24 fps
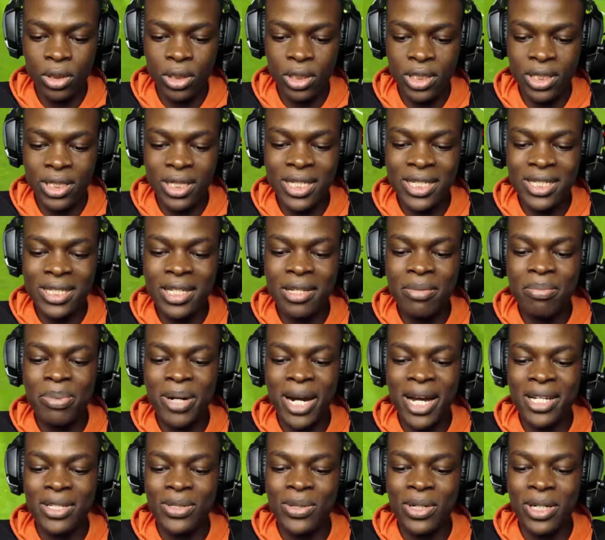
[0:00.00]

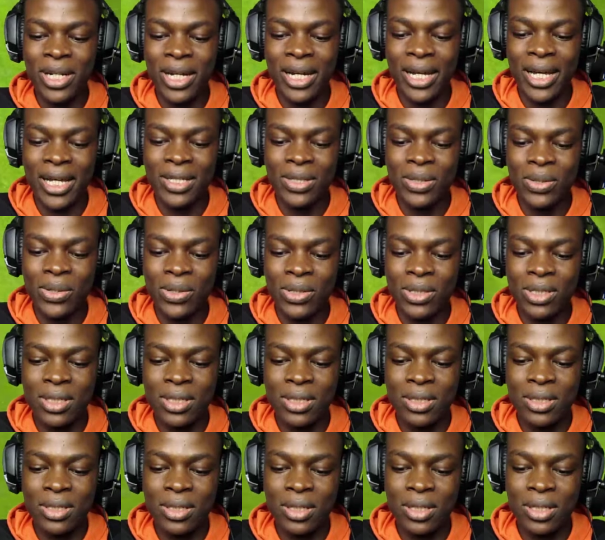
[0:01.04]
Ibra is gonna get
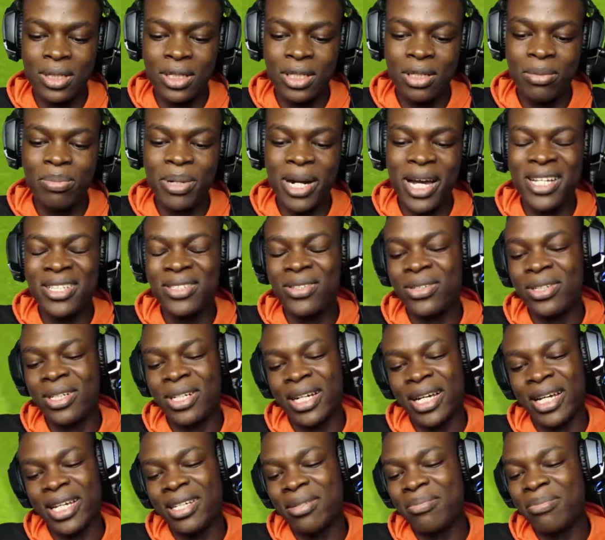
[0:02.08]
caught. Ibra is gonna
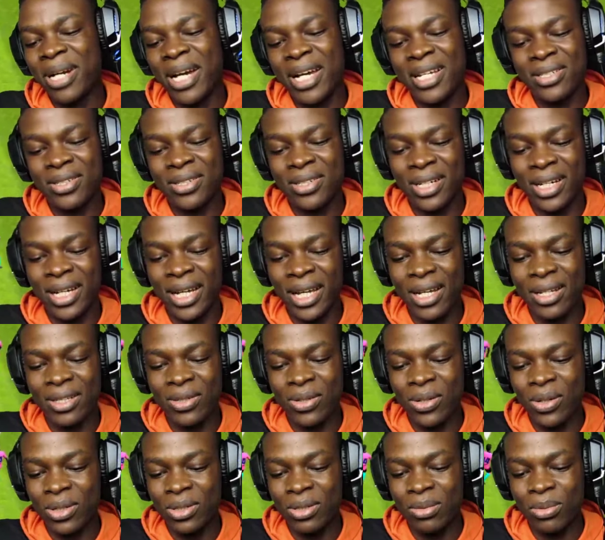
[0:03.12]
get. Ibra is gonna get
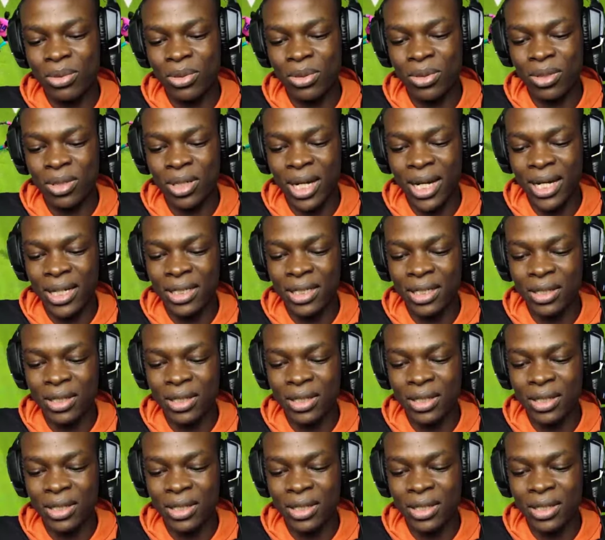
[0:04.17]
caught. I